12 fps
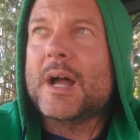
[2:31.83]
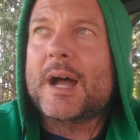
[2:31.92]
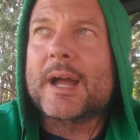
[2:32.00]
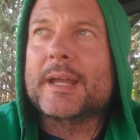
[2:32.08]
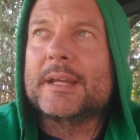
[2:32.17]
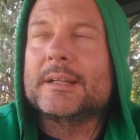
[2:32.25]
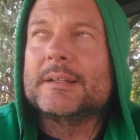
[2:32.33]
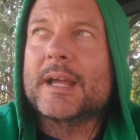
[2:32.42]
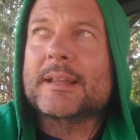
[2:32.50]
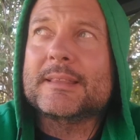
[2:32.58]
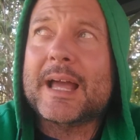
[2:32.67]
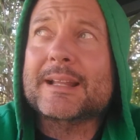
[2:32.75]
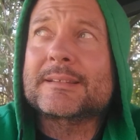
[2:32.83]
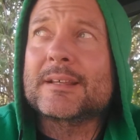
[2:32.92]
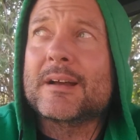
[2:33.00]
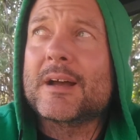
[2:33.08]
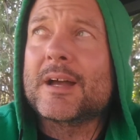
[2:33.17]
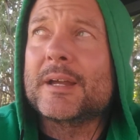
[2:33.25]
I at that
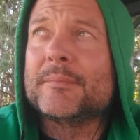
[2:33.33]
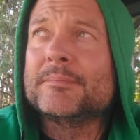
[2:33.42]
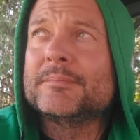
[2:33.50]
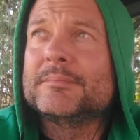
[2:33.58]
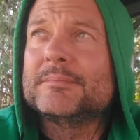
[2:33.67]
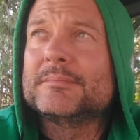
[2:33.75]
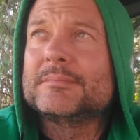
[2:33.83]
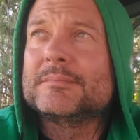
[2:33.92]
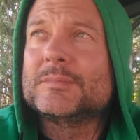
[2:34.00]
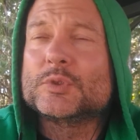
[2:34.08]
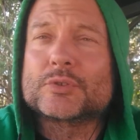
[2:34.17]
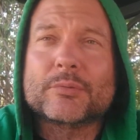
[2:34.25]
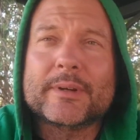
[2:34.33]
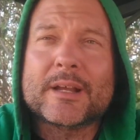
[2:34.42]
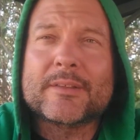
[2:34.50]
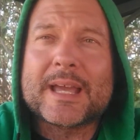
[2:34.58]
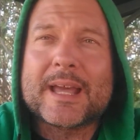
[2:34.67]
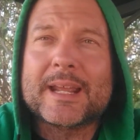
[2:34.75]
time, it was
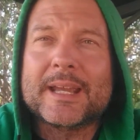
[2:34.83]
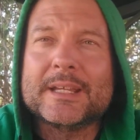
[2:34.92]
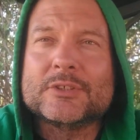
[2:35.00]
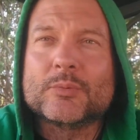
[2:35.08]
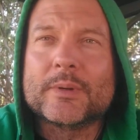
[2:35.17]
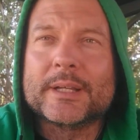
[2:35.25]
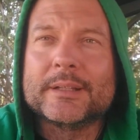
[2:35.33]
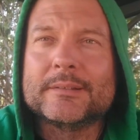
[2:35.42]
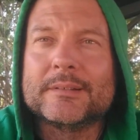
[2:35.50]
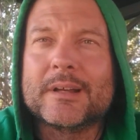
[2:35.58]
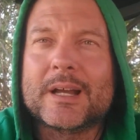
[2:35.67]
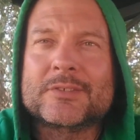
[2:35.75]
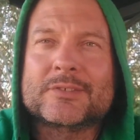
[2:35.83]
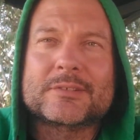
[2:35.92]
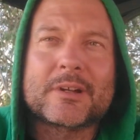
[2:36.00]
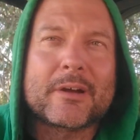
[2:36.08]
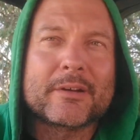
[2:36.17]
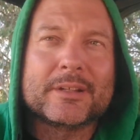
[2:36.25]
around that age when I
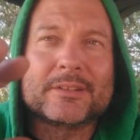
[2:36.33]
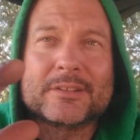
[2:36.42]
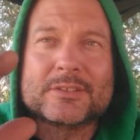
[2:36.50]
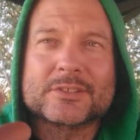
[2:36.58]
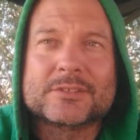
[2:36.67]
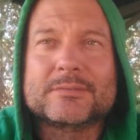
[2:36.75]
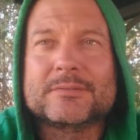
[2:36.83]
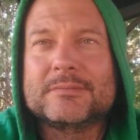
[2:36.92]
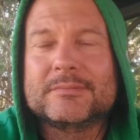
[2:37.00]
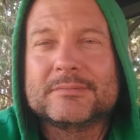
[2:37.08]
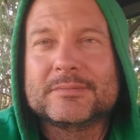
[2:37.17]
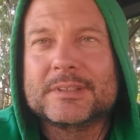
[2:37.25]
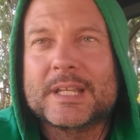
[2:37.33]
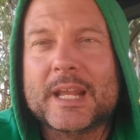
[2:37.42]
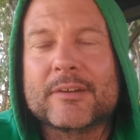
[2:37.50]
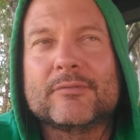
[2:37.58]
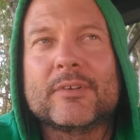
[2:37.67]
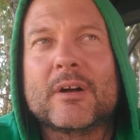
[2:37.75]
started to just get
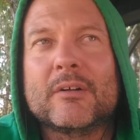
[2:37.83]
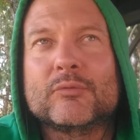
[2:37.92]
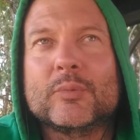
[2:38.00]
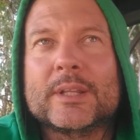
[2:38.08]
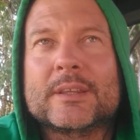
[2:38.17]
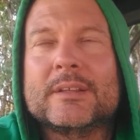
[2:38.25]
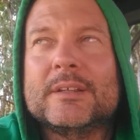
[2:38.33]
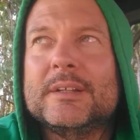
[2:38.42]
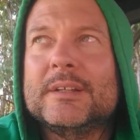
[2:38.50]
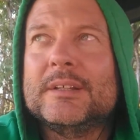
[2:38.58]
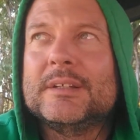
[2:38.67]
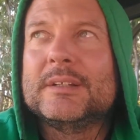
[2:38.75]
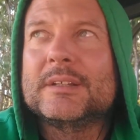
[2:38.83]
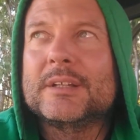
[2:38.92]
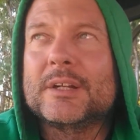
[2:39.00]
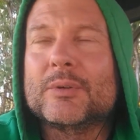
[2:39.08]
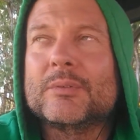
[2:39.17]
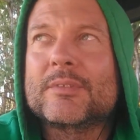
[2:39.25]
involved with,
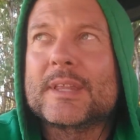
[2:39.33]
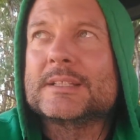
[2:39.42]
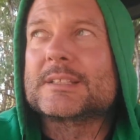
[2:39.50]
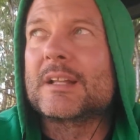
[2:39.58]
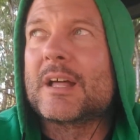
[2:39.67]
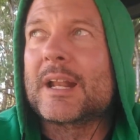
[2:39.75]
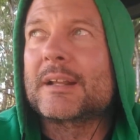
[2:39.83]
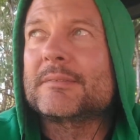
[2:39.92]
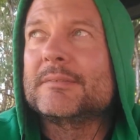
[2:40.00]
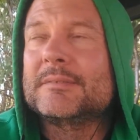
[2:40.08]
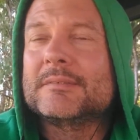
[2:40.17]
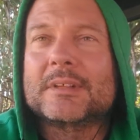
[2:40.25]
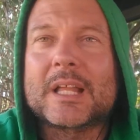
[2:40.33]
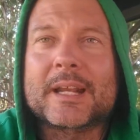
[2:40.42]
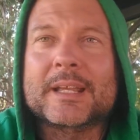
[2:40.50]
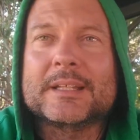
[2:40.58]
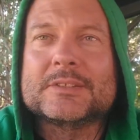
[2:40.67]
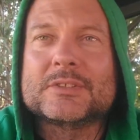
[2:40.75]
things a lot of
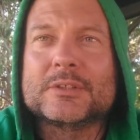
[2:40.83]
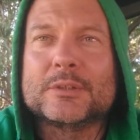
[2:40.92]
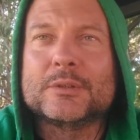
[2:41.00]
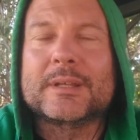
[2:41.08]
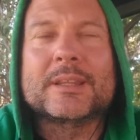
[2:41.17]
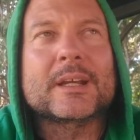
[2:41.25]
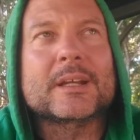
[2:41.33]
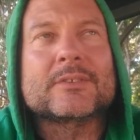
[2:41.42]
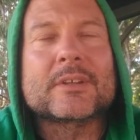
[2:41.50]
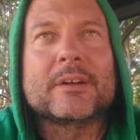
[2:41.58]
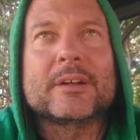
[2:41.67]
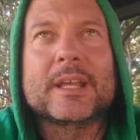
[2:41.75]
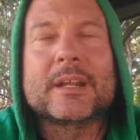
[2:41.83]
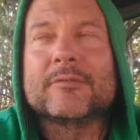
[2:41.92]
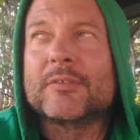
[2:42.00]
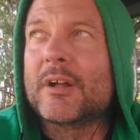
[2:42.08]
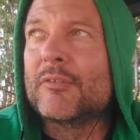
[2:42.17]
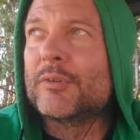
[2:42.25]
kids do. I think I started to get
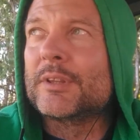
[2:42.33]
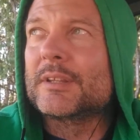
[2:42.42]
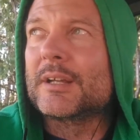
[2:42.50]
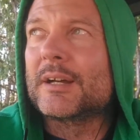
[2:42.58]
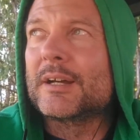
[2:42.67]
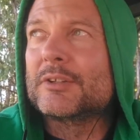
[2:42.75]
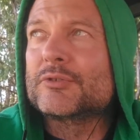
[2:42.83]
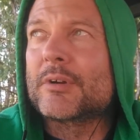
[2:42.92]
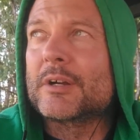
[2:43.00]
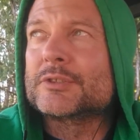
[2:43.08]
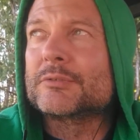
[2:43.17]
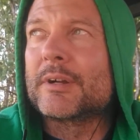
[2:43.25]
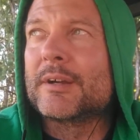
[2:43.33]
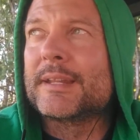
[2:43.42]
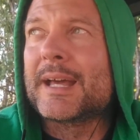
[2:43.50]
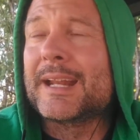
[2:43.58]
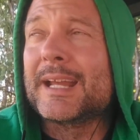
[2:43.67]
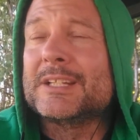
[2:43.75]
involved with drugs around
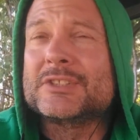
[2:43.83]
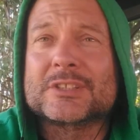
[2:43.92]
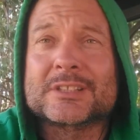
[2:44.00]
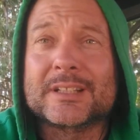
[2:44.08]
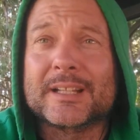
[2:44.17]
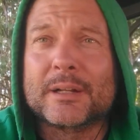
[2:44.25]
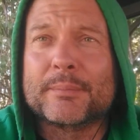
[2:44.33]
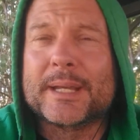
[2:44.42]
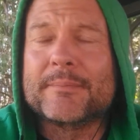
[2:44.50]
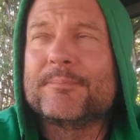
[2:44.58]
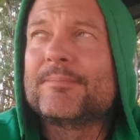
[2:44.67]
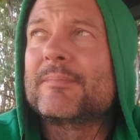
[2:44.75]
that age, just a little bit.